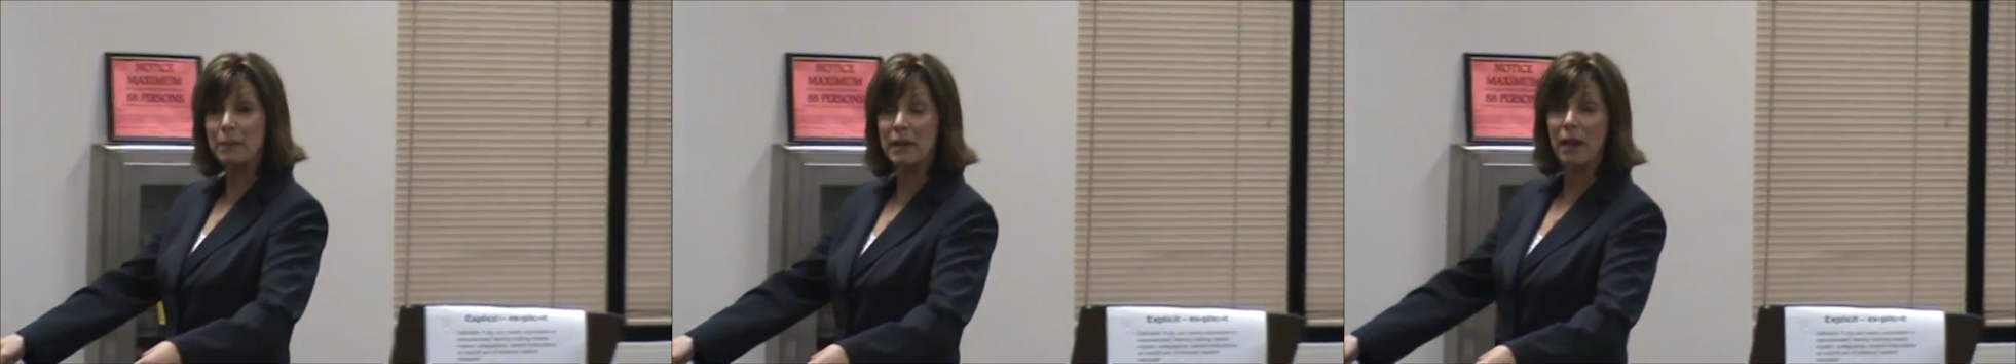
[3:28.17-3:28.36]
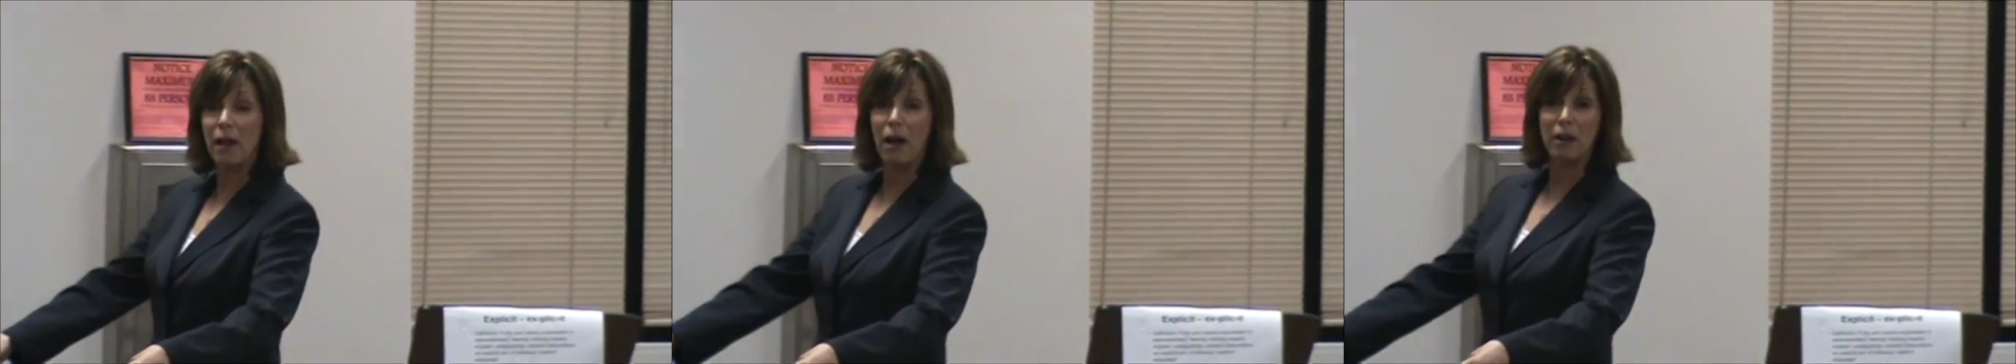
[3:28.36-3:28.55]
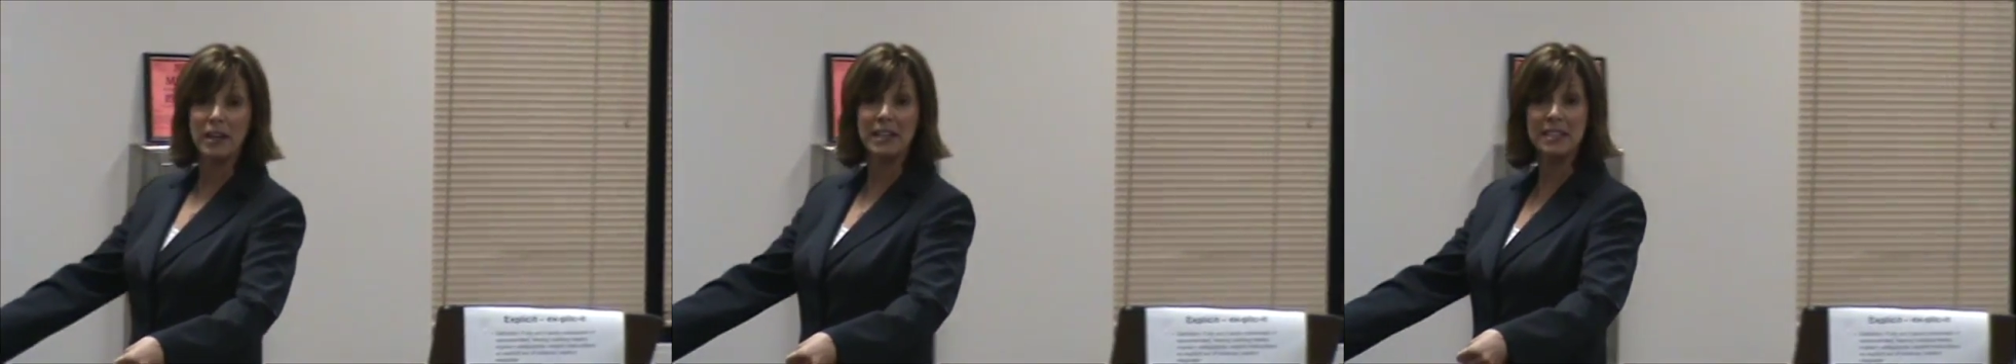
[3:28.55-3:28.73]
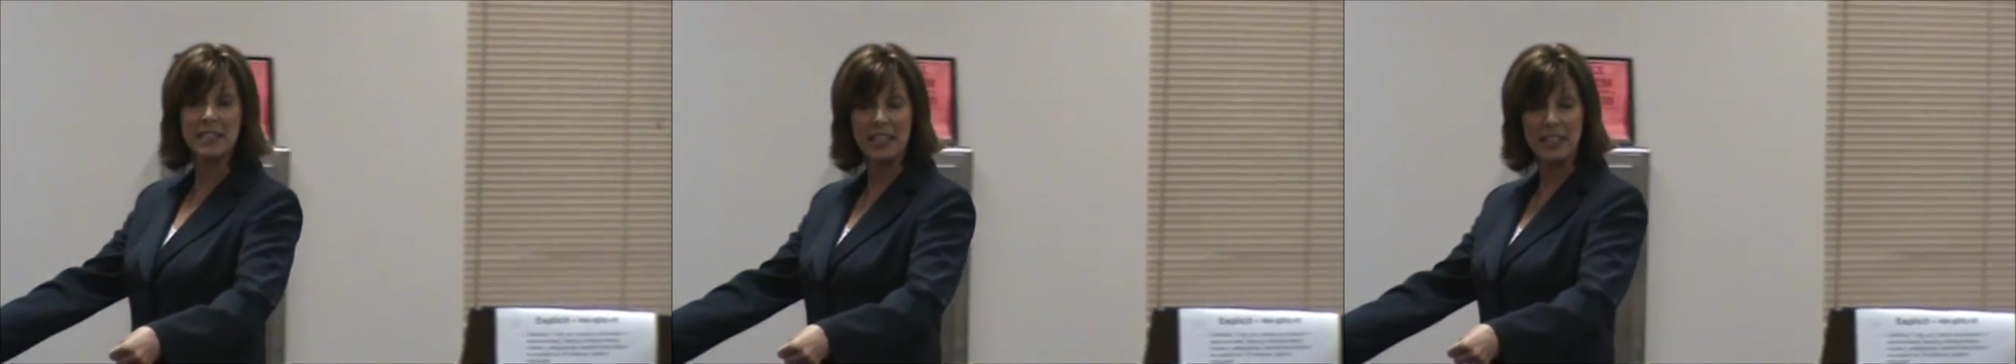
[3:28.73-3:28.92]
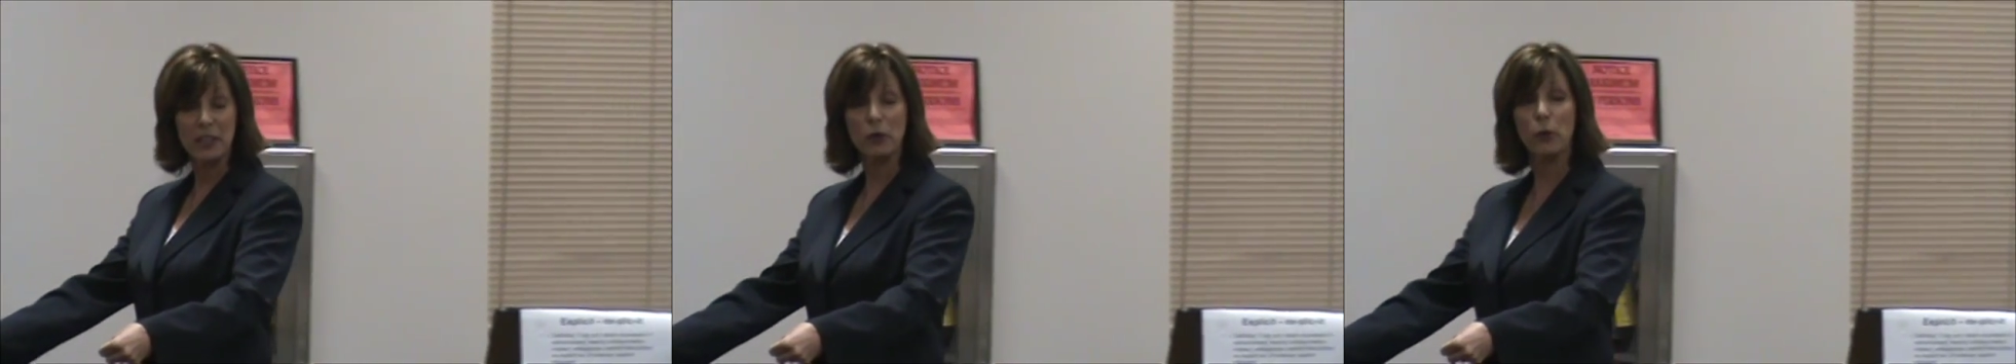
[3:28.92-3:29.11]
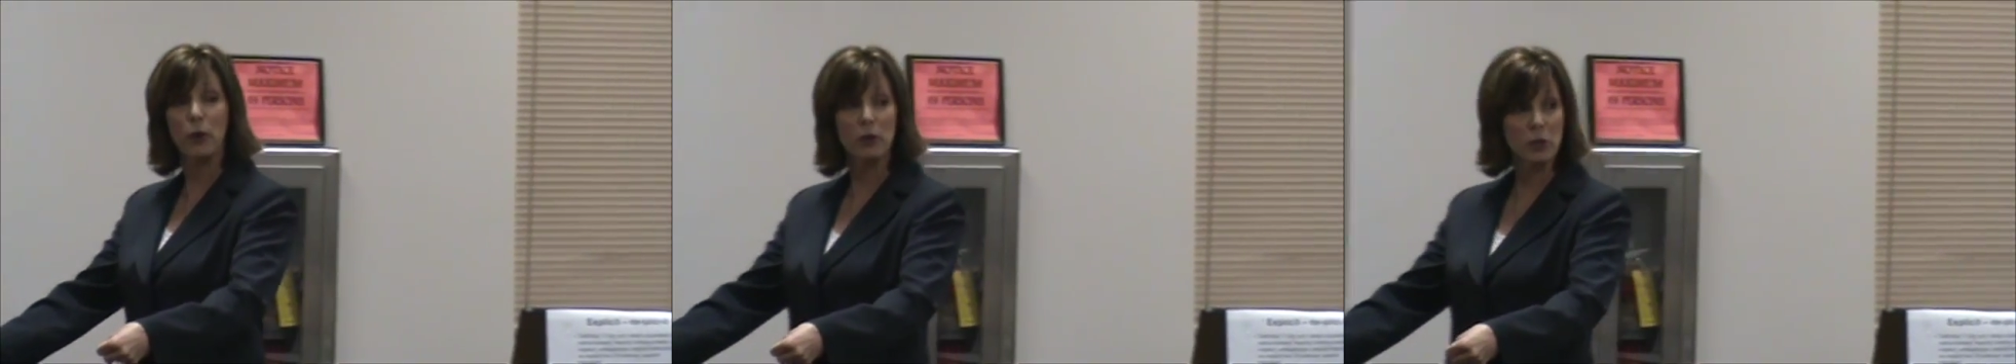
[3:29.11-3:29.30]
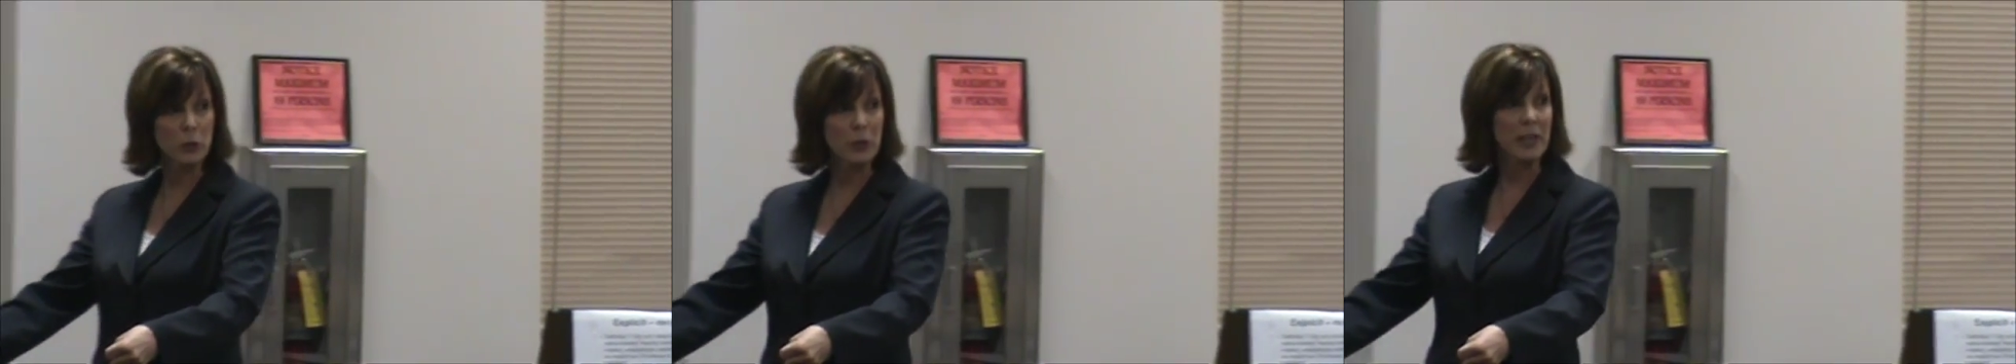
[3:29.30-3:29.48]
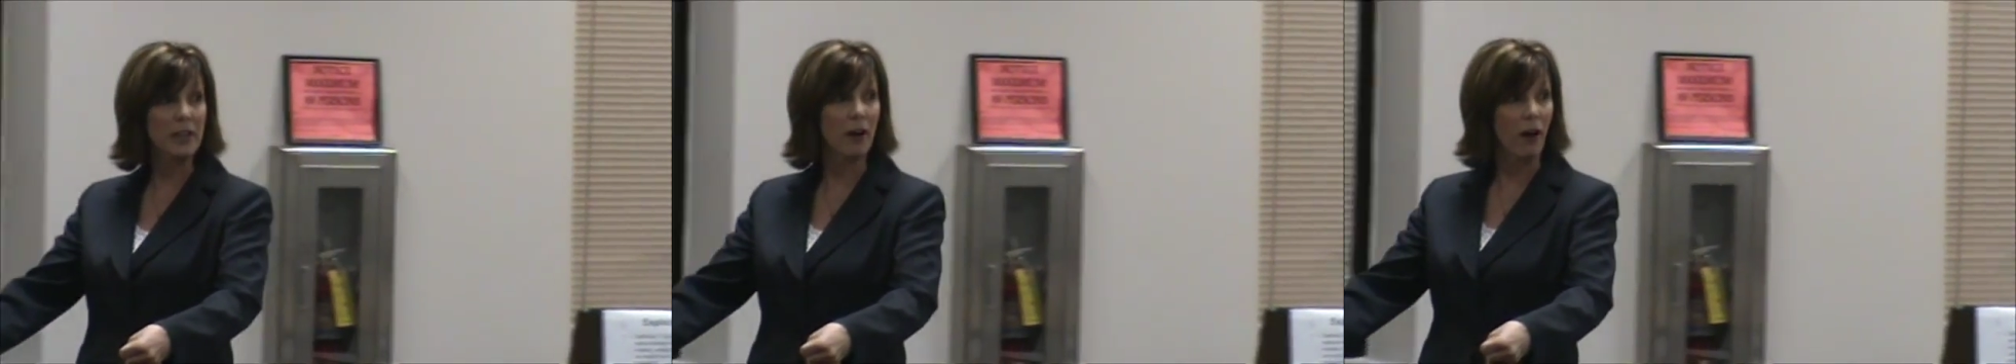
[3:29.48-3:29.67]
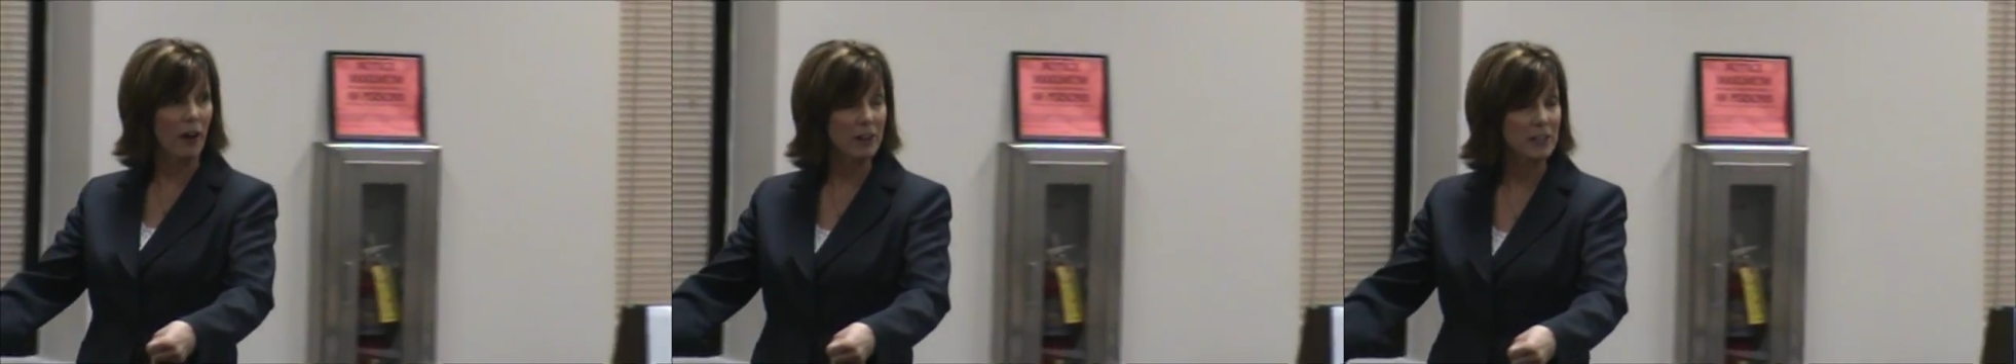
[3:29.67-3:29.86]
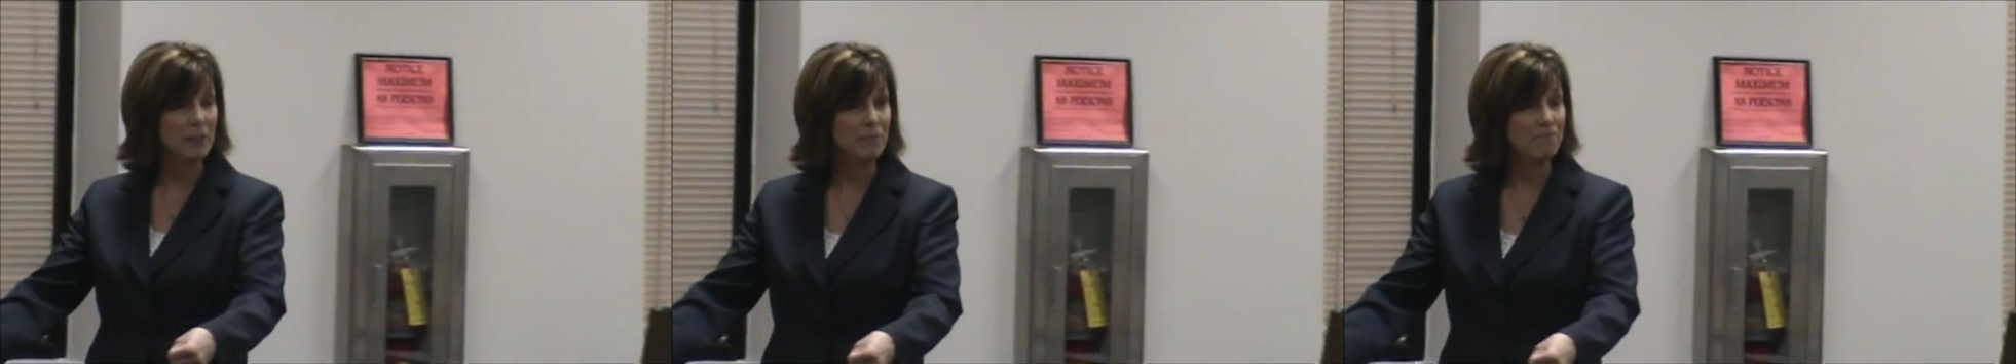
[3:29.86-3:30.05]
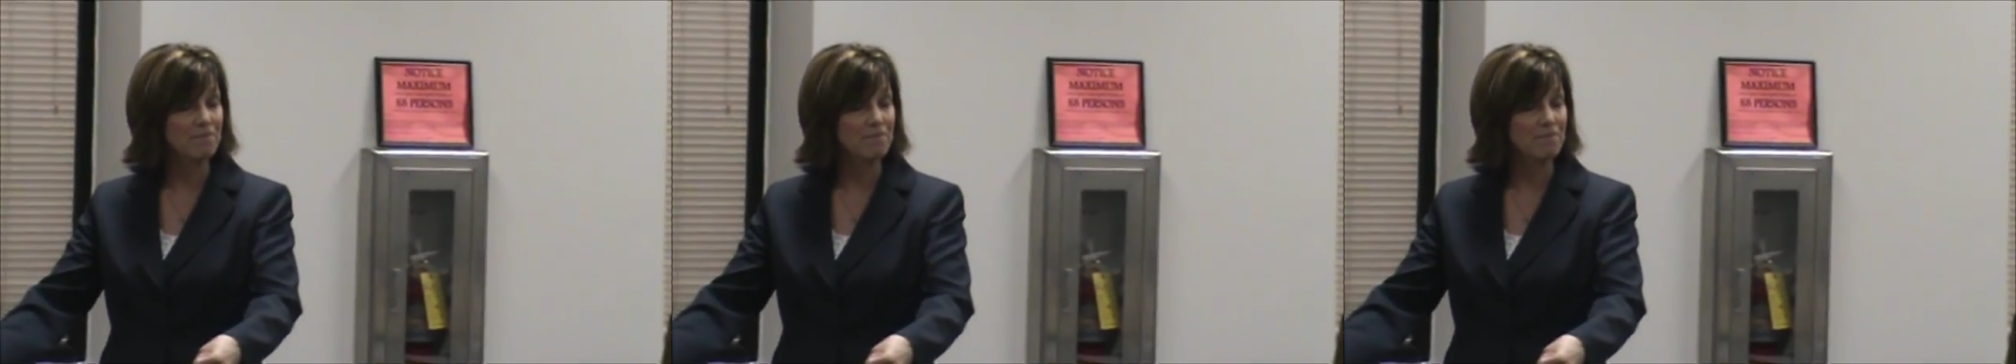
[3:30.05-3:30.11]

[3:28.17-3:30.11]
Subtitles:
belongings in a grocery cart.